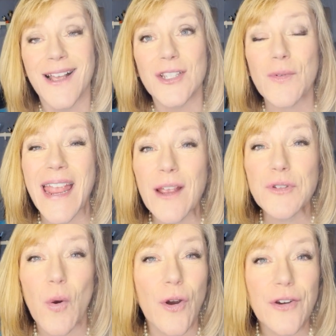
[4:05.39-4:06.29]
So Cam's
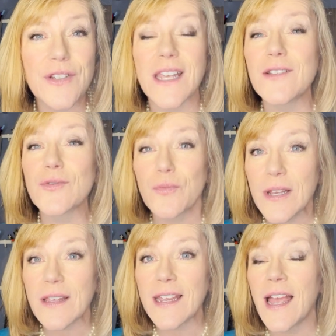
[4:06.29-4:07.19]
Corners is
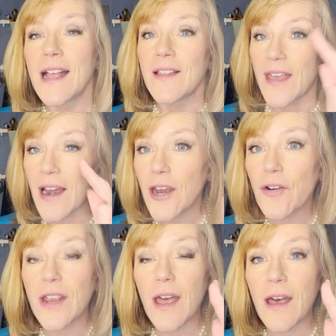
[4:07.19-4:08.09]
really that
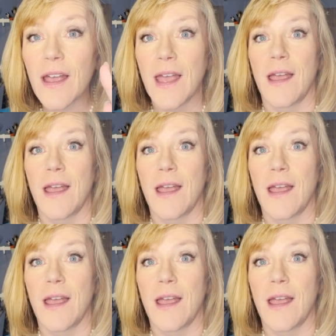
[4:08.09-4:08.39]
area